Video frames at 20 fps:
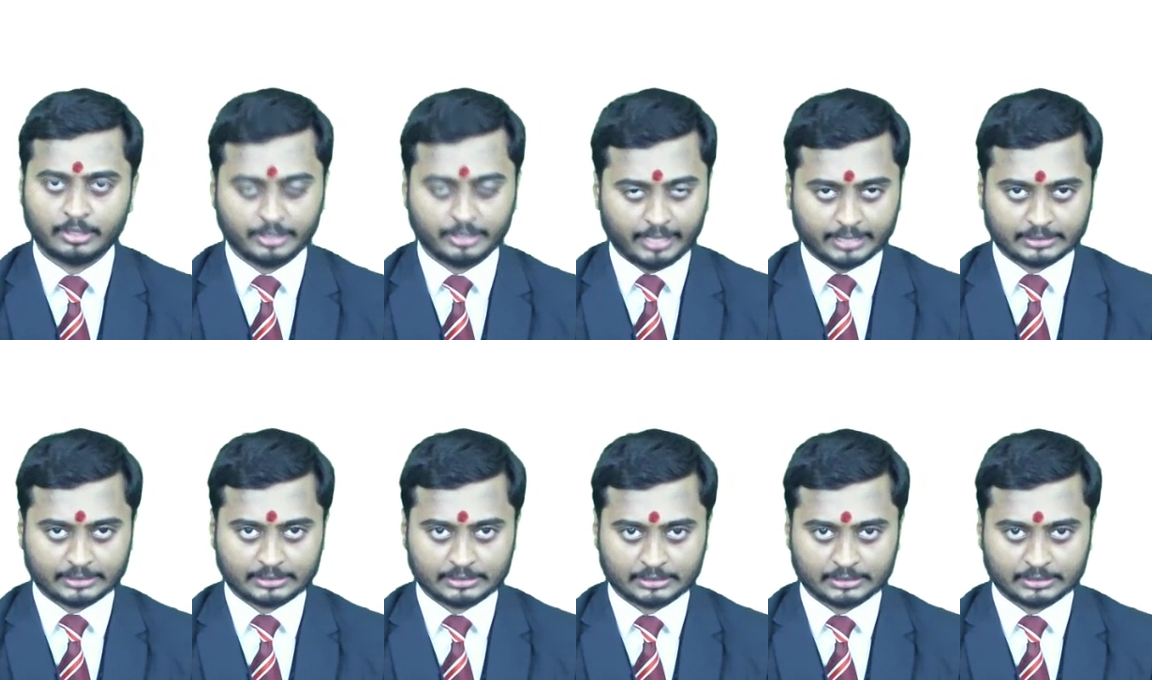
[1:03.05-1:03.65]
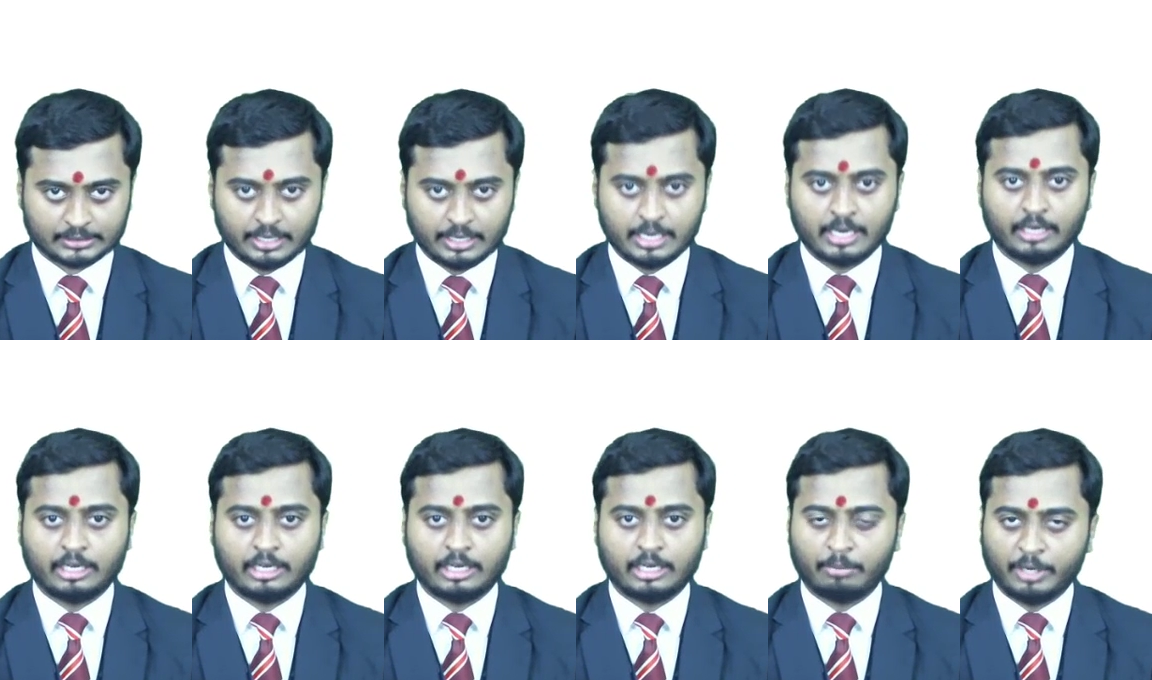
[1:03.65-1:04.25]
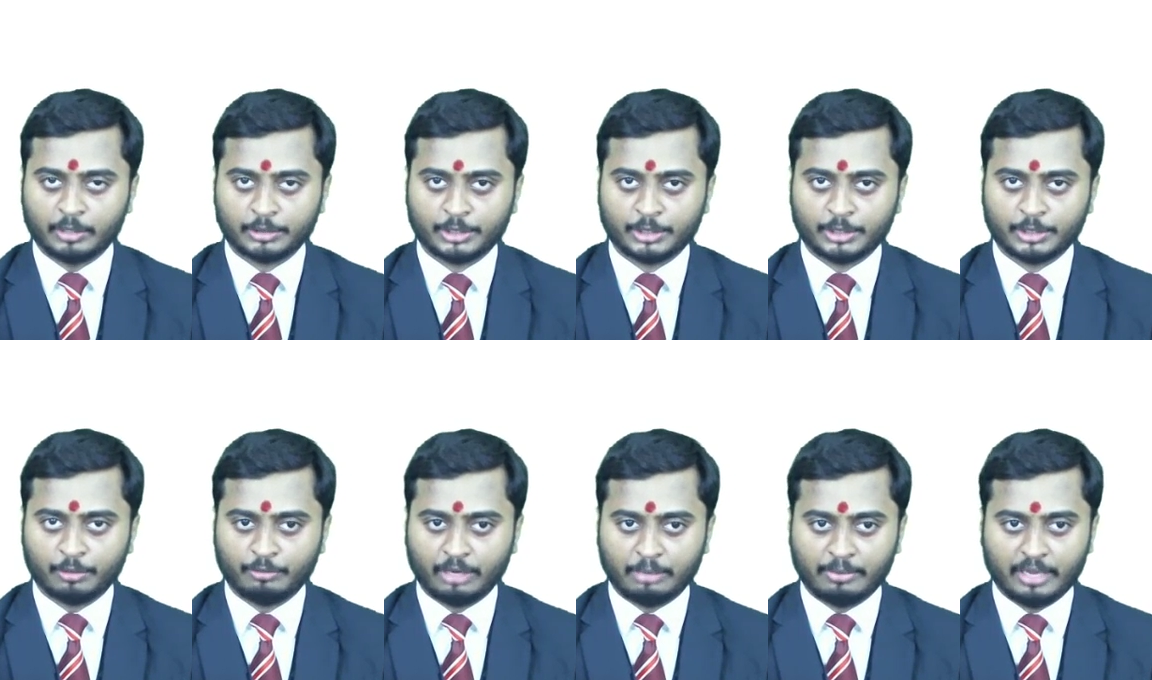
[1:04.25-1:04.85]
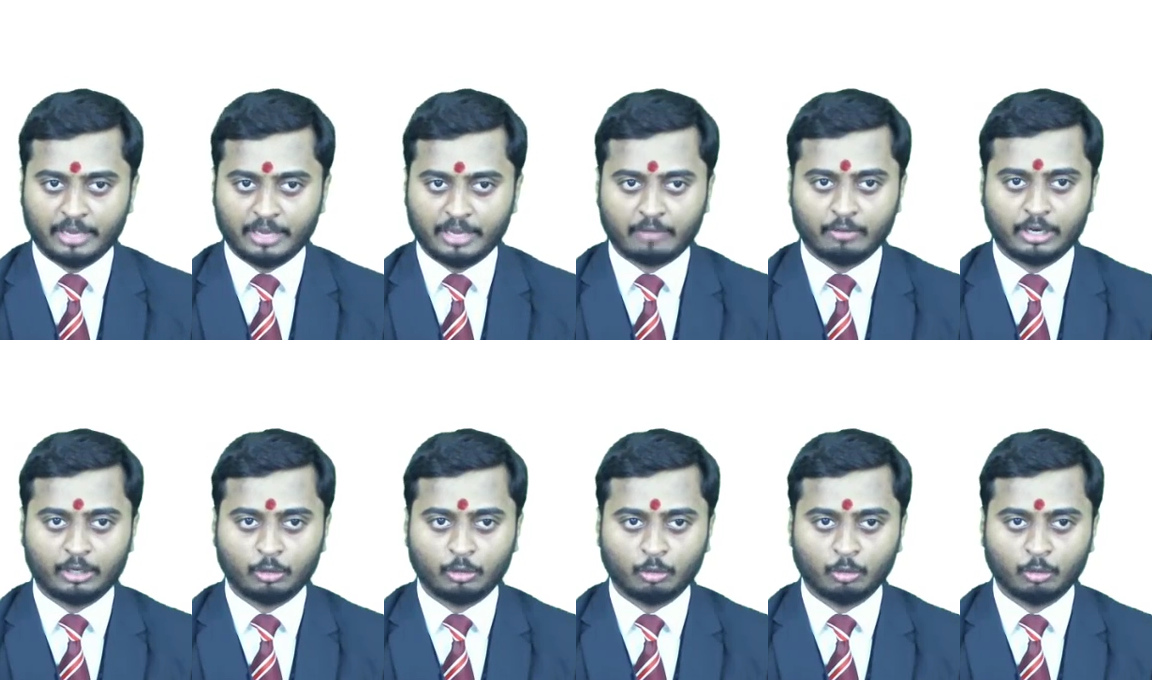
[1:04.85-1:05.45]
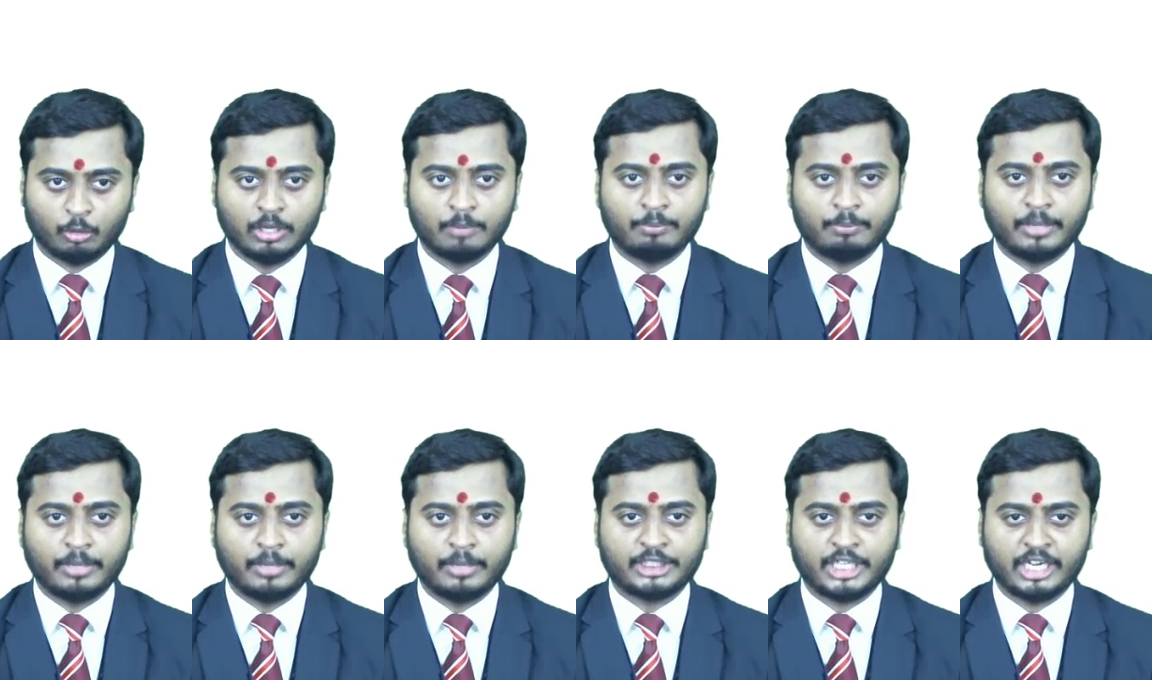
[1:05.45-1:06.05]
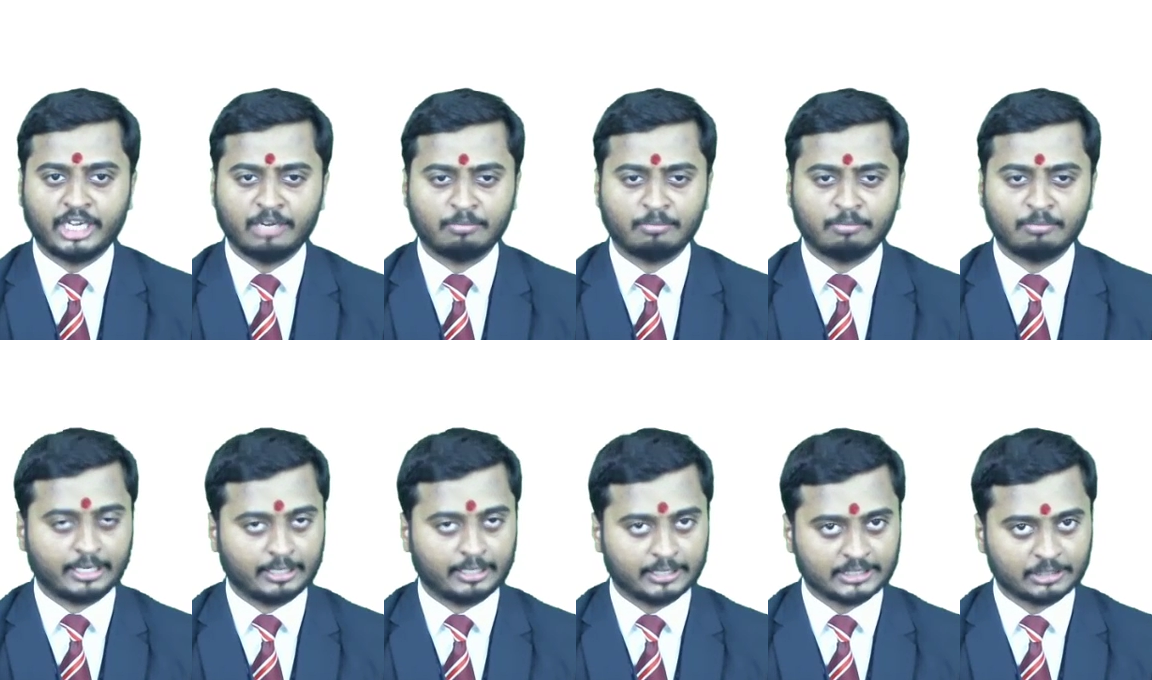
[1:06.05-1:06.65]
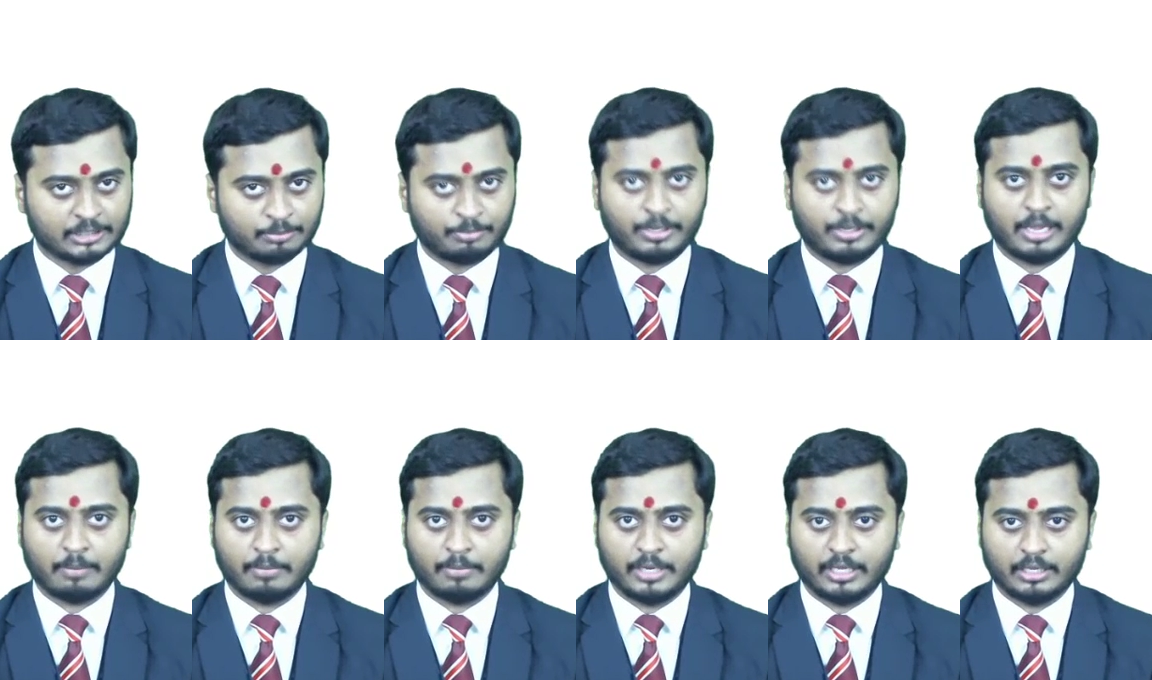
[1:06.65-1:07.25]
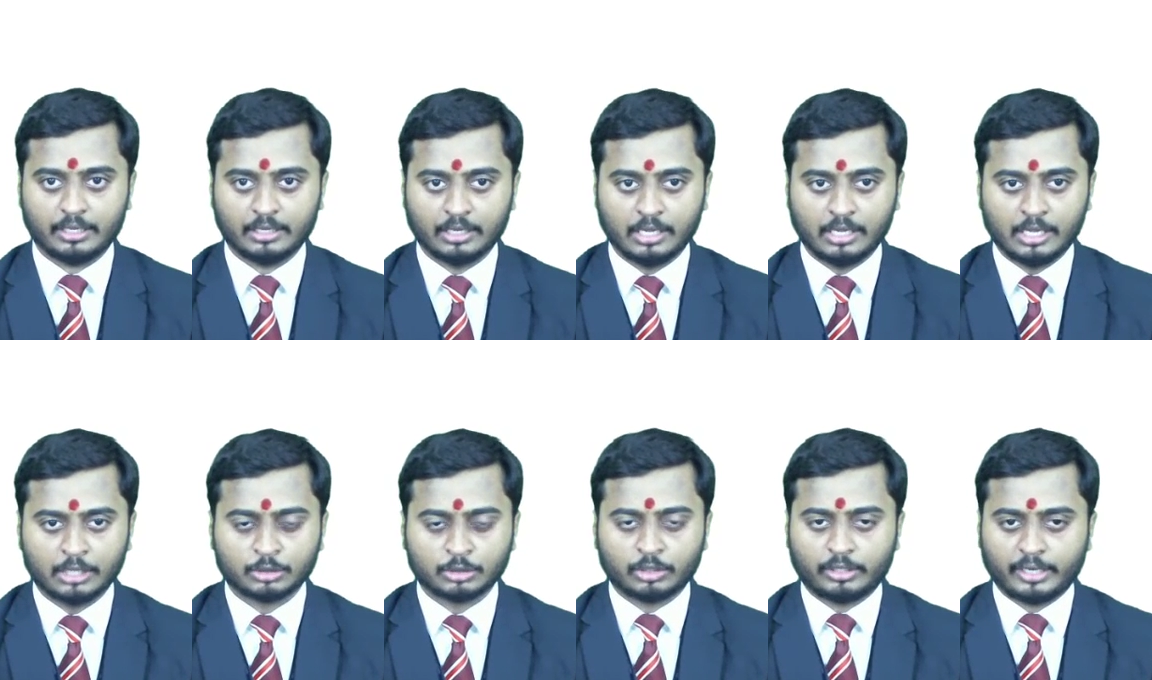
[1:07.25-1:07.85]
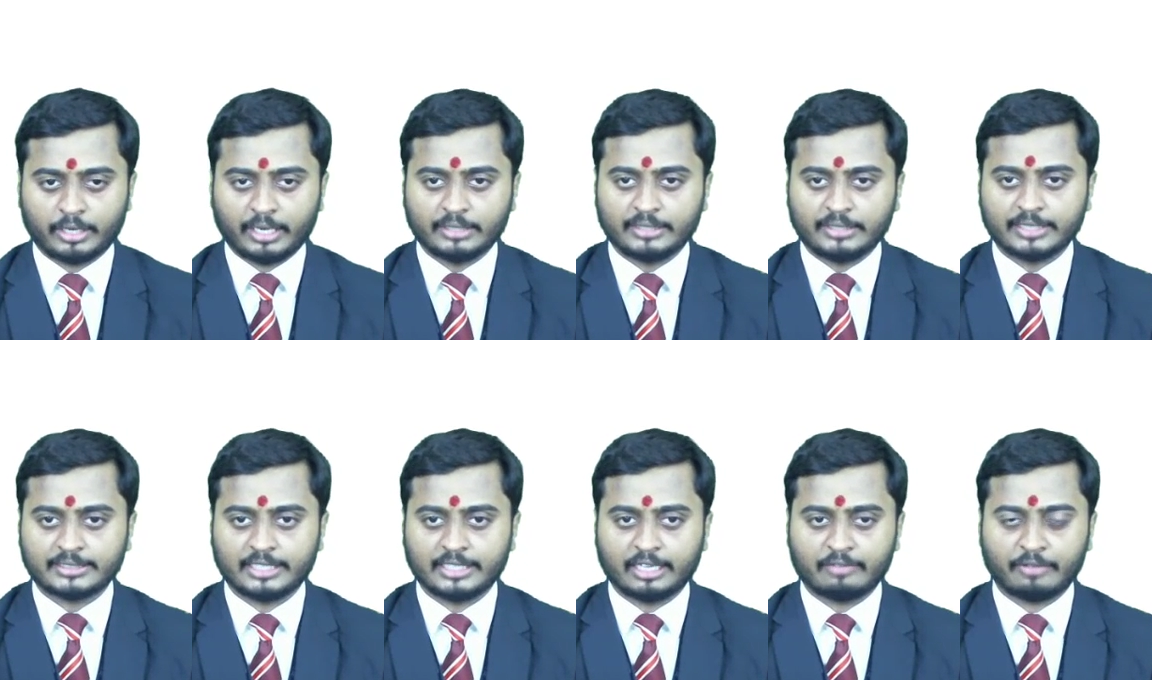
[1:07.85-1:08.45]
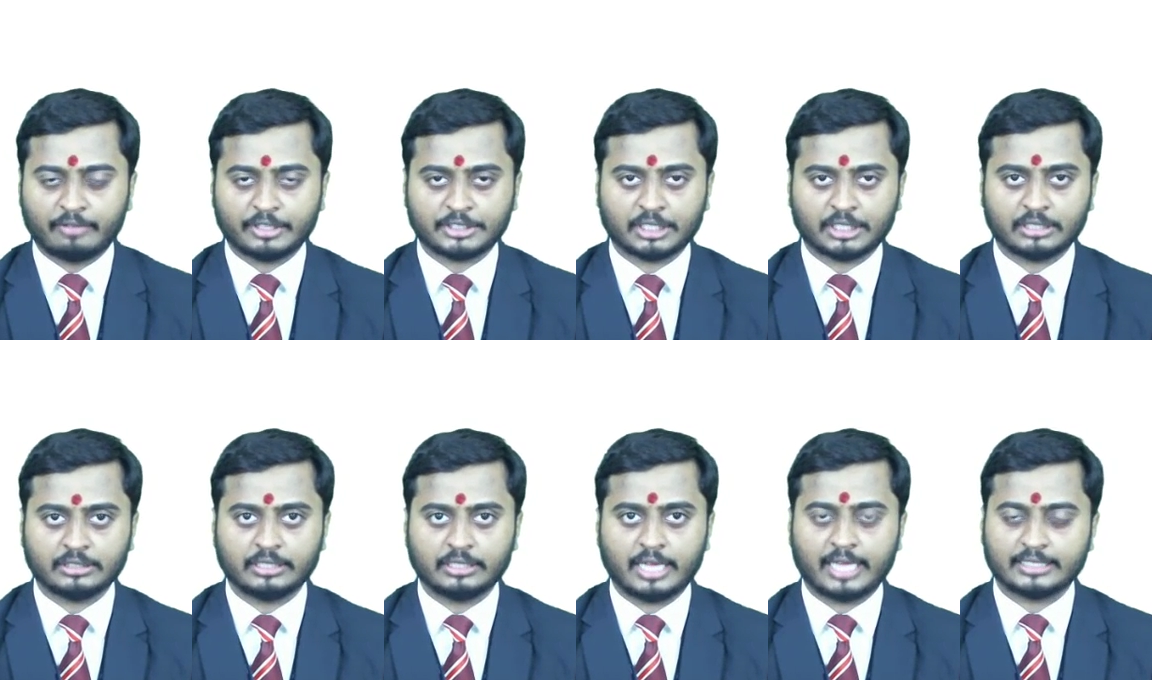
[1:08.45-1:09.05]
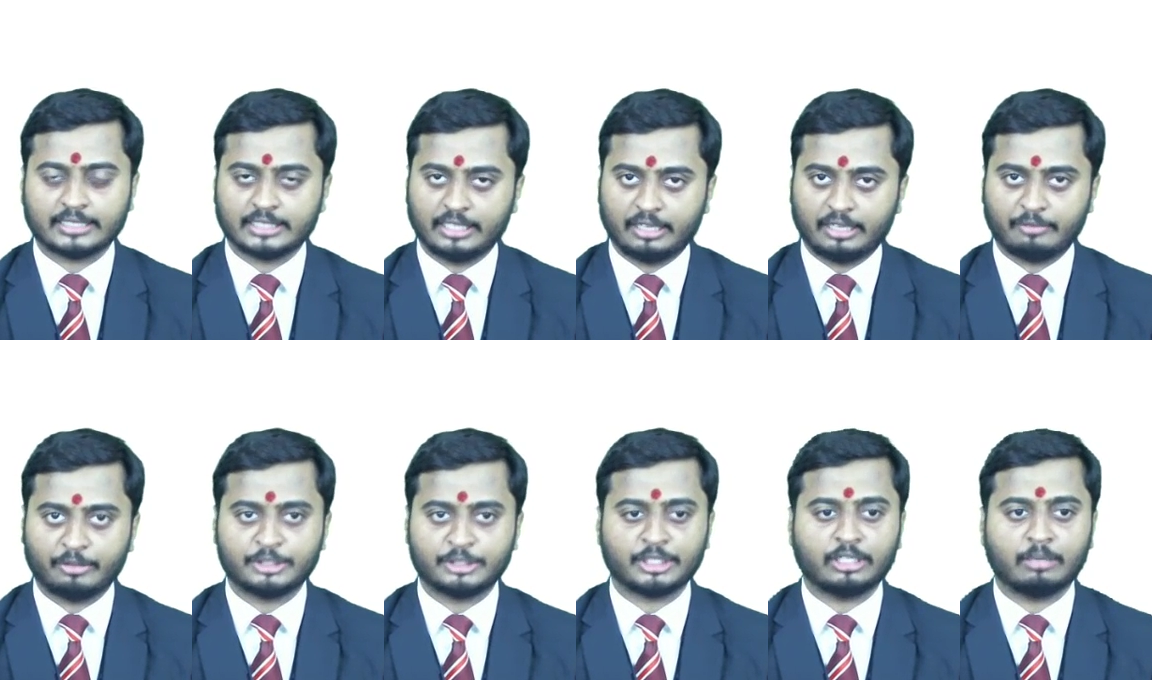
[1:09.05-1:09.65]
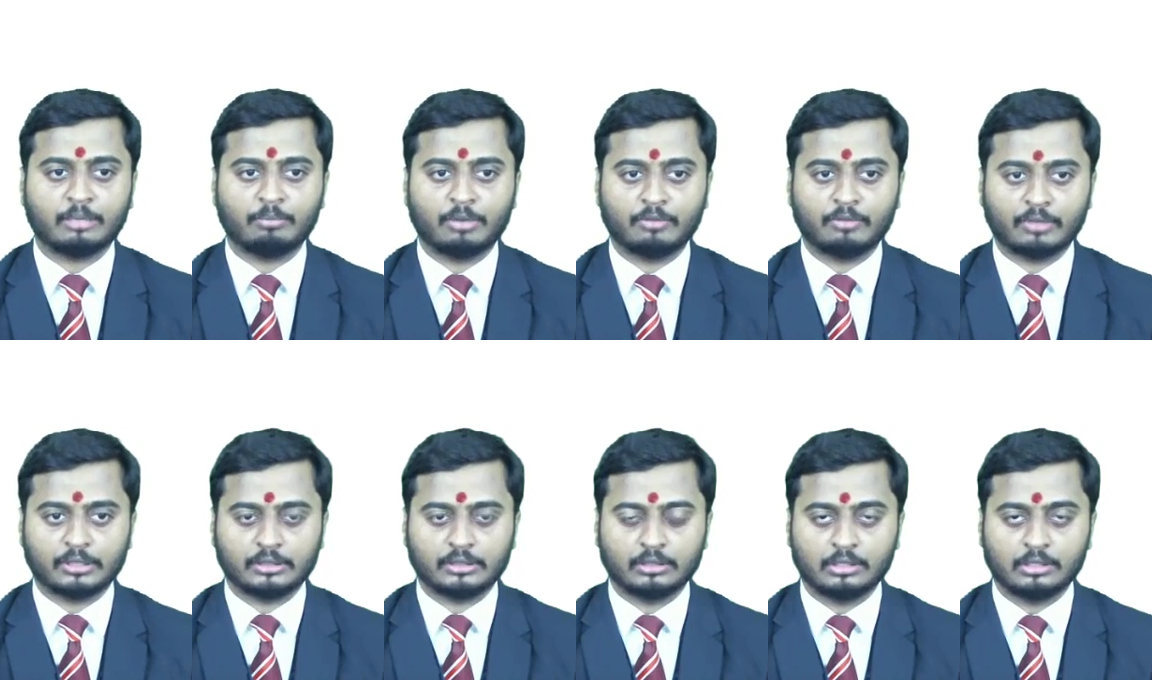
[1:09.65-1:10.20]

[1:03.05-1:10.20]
Yes. WCU will be equal to Pg minus PMD. So treat this equation as the equation number 1.